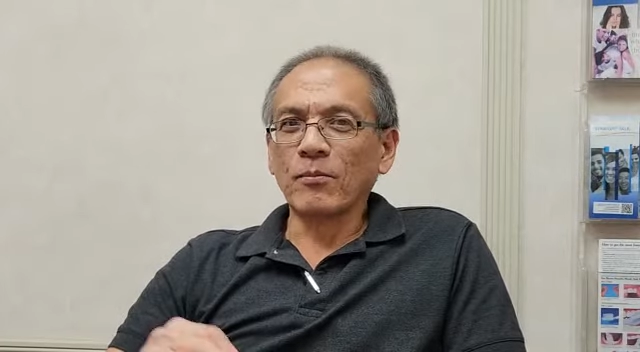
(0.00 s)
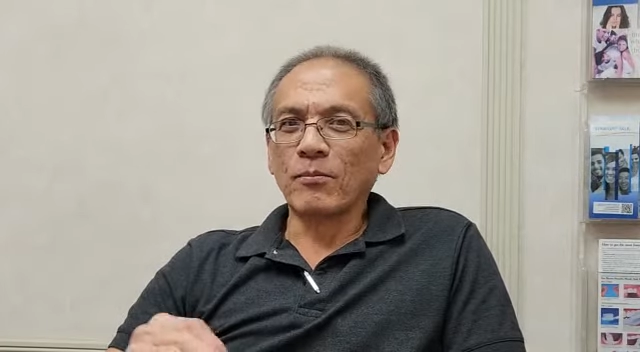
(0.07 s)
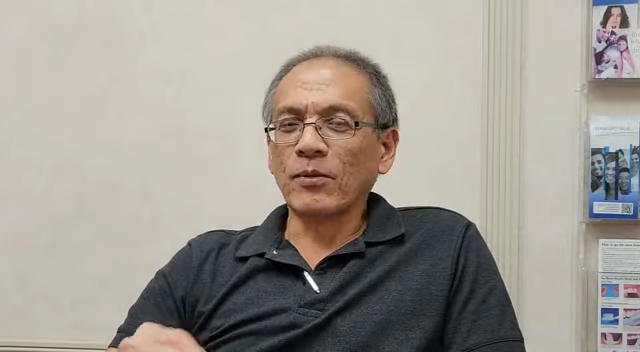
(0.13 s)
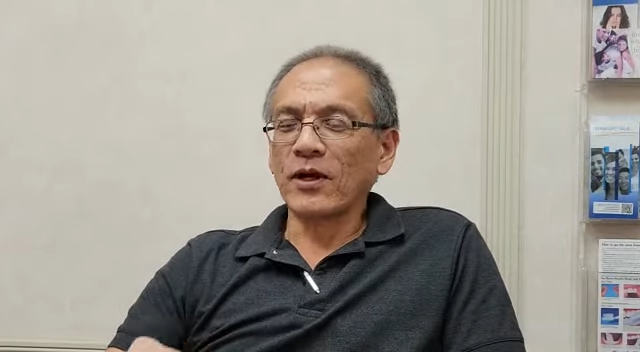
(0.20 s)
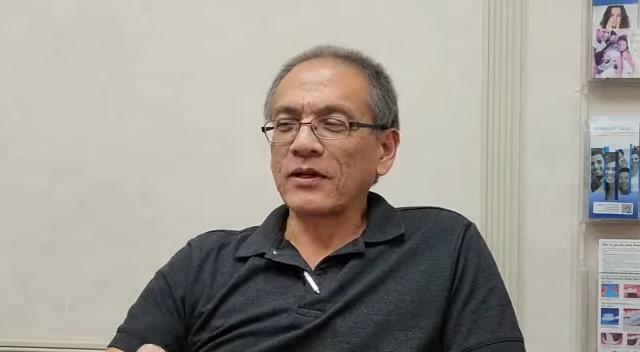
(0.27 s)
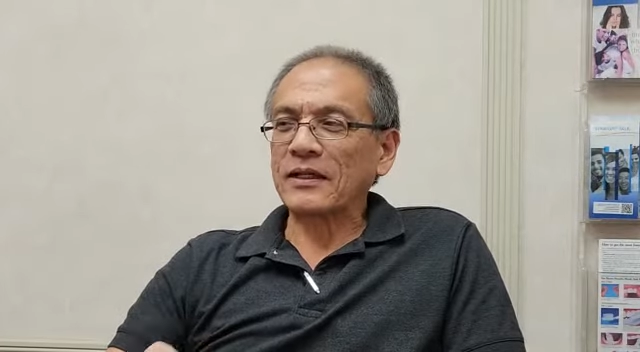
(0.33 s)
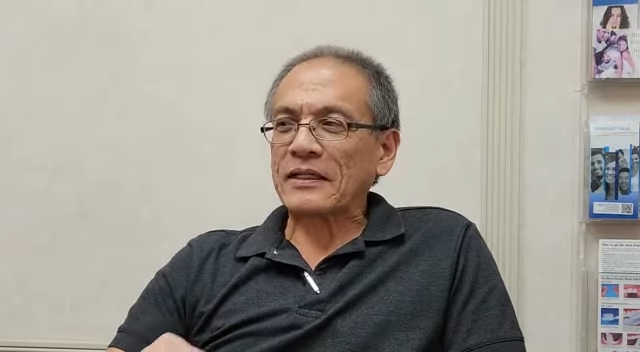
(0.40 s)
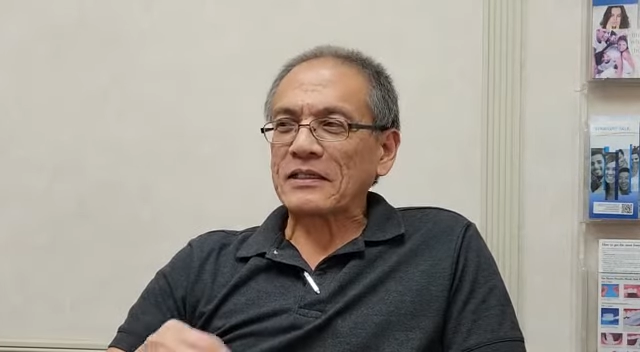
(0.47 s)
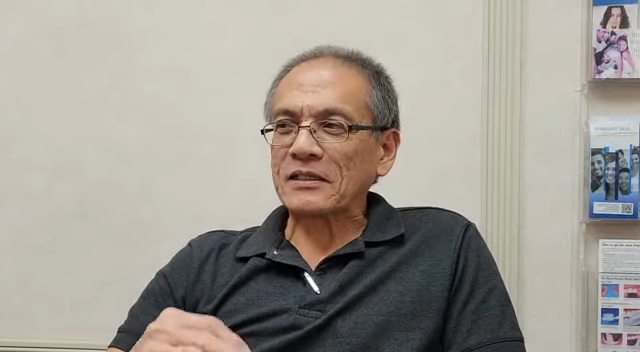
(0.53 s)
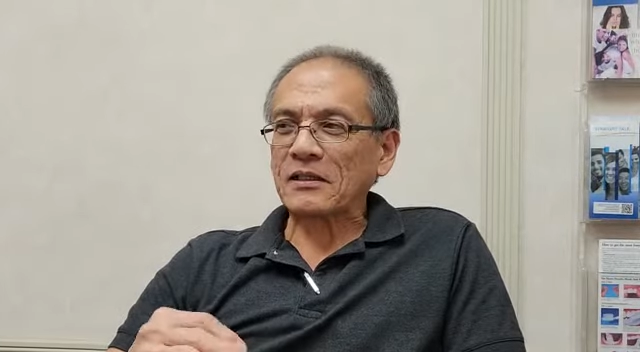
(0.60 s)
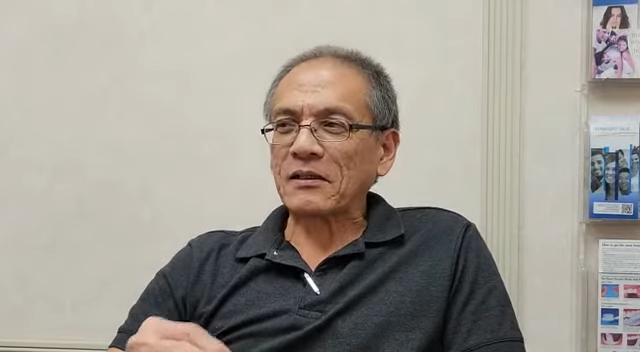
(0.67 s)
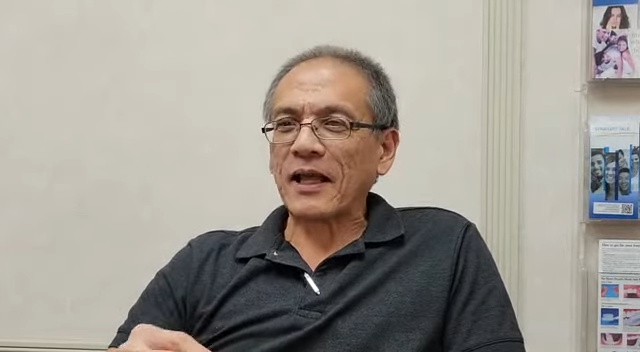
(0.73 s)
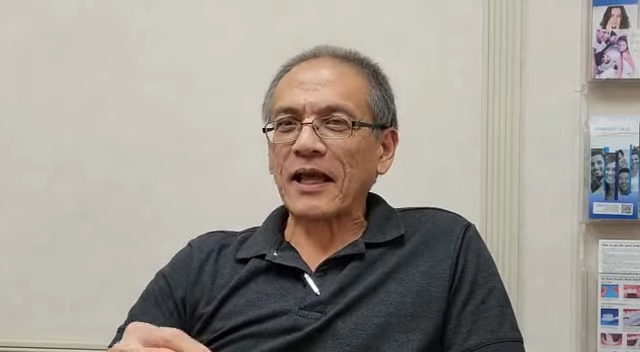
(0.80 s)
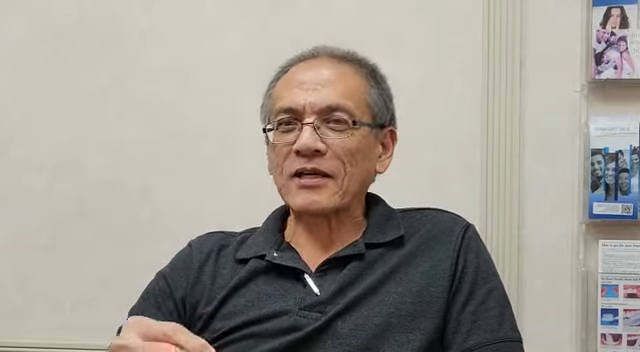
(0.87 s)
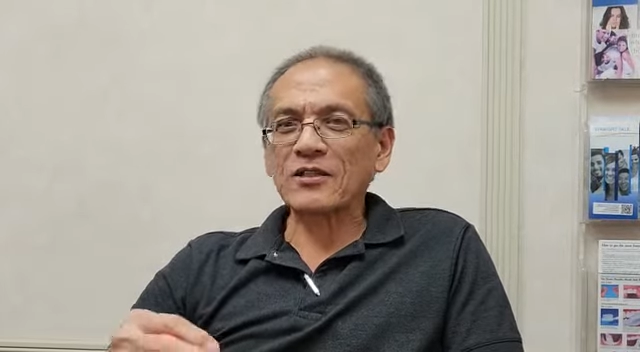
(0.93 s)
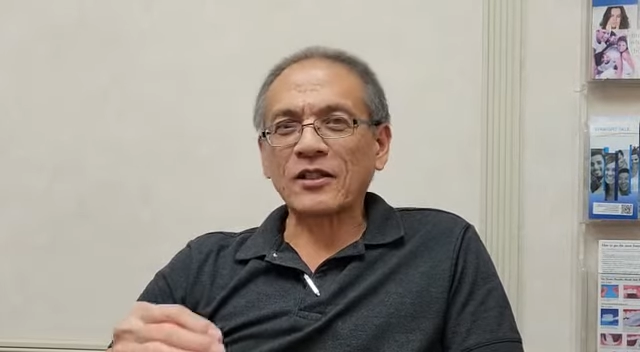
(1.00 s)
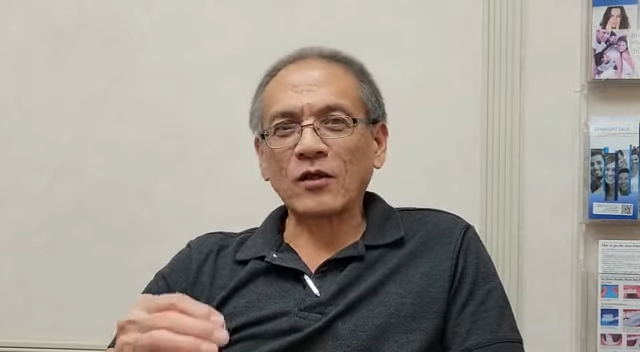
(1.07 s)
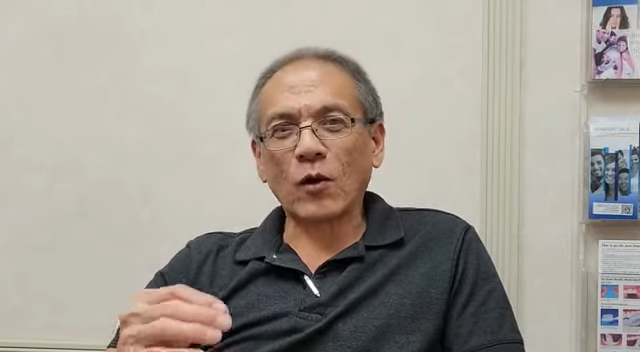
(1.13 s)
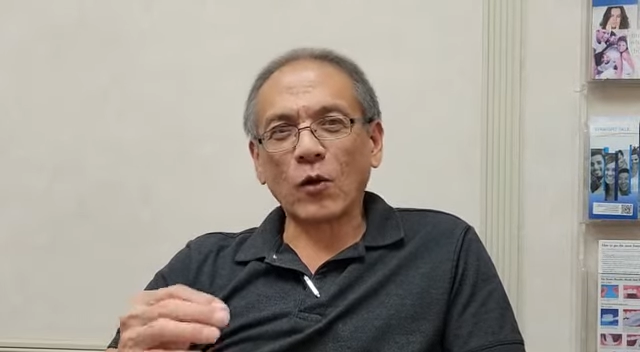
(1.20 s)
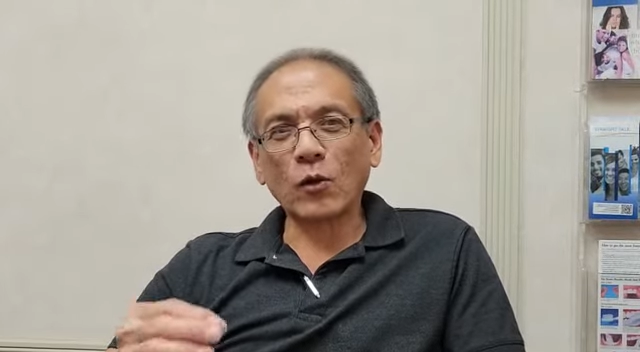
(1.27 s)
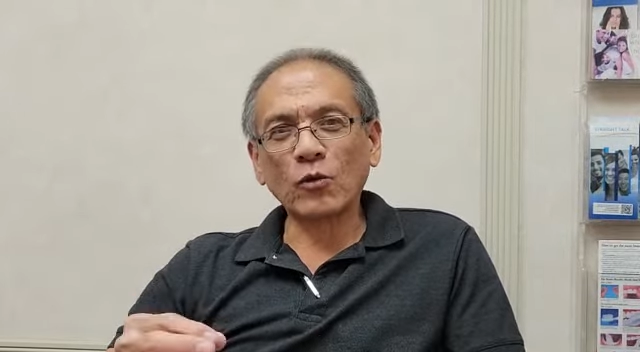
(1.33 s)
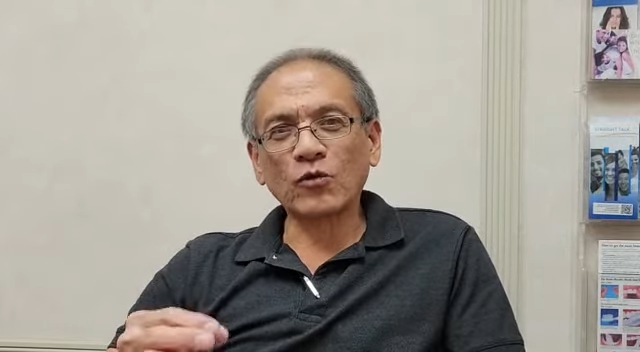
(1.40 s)
but he still has the
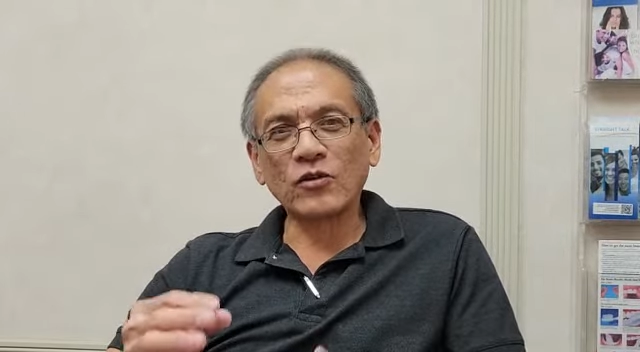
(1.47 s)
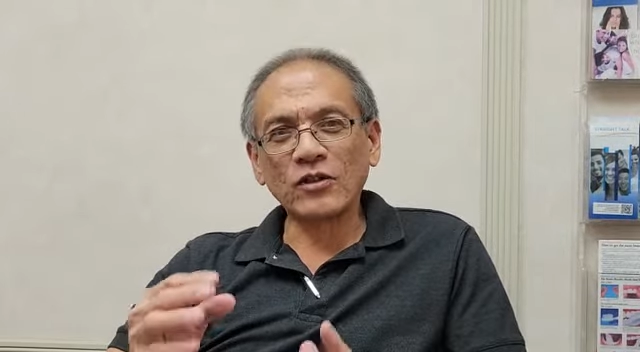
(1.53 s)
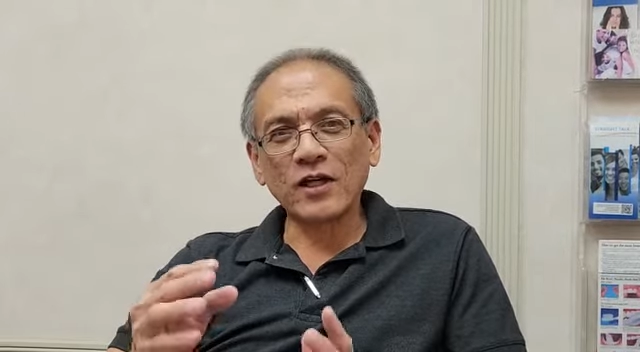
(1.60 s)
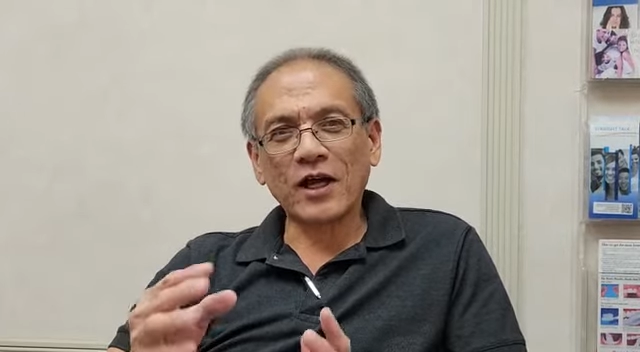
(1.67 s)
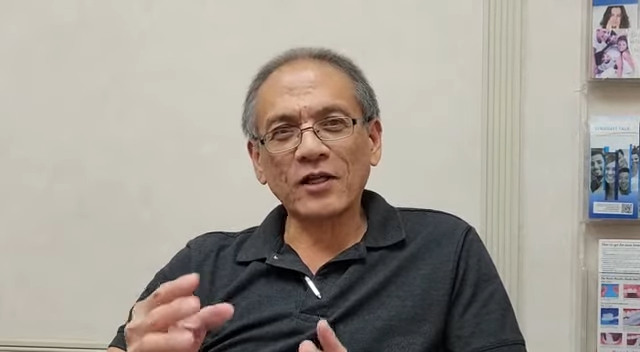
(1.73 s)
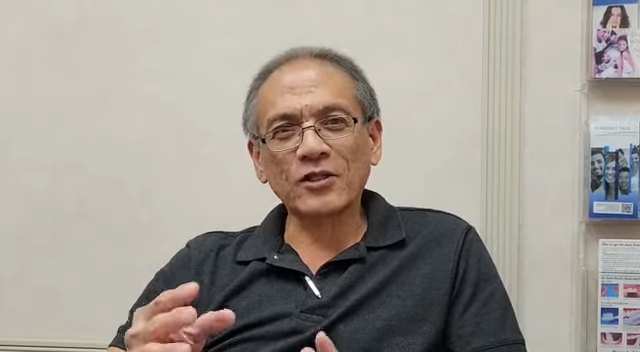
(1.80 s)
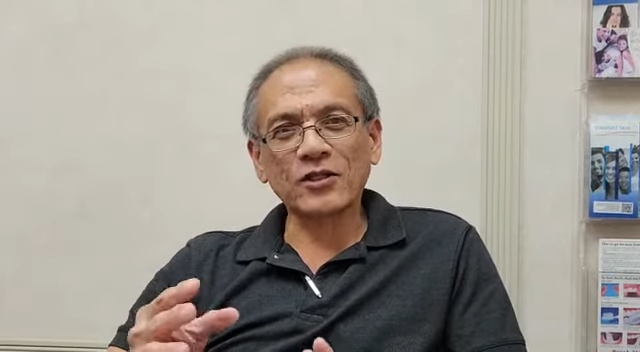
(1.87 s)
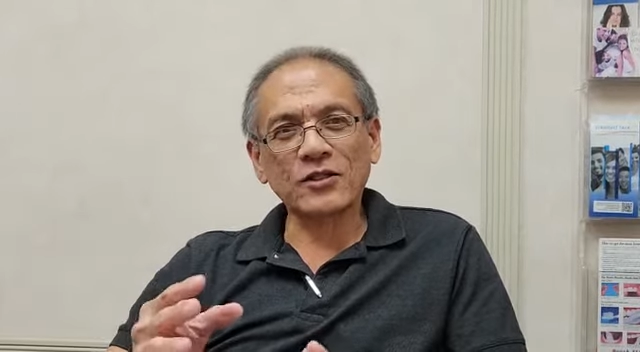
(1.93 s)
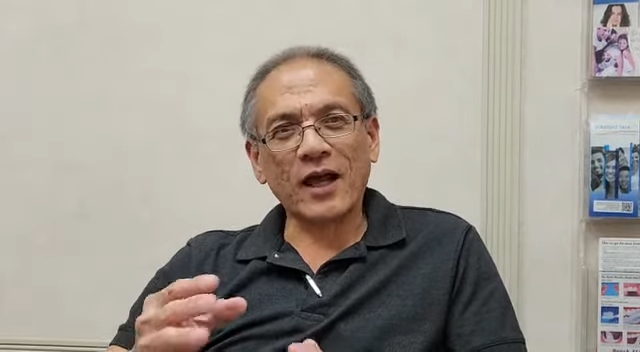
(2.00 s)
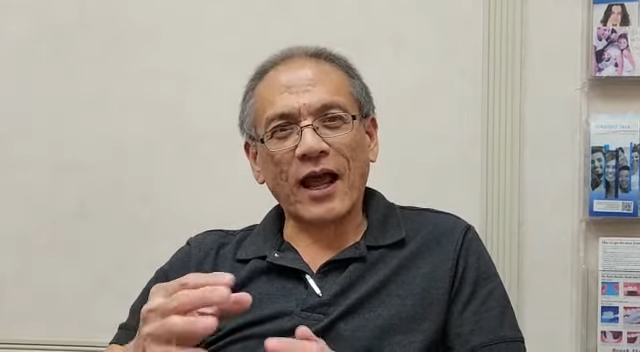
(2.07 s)
old touch.